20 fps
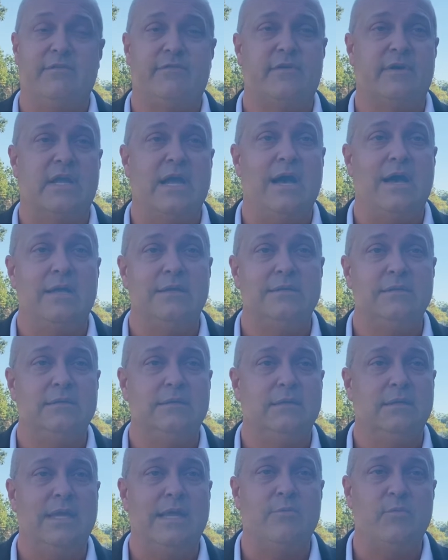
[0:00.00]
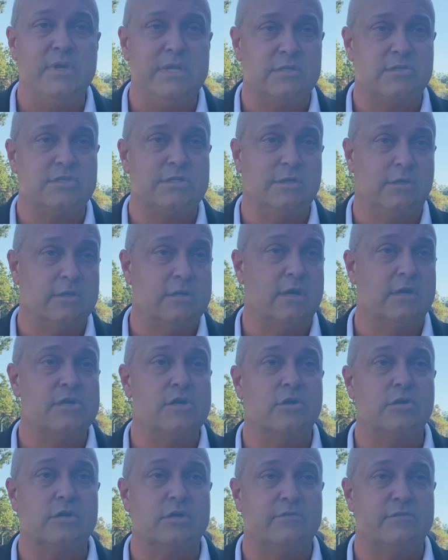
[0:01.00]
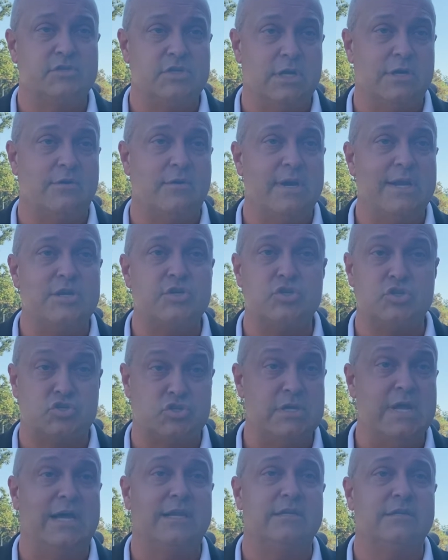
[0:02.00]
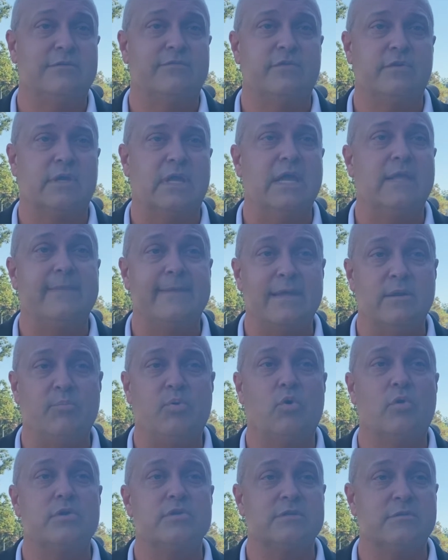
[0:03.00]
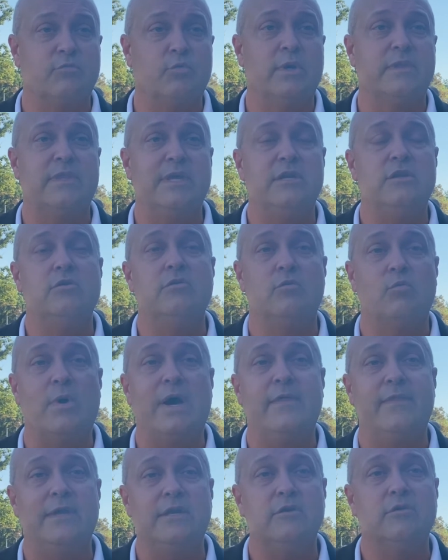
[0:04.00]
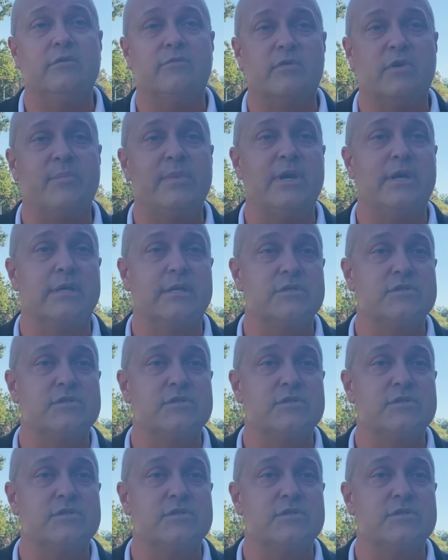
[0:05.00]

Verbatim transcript: forgotten and we instill in our younger generations not to forget the importance of what they do and why they do it for American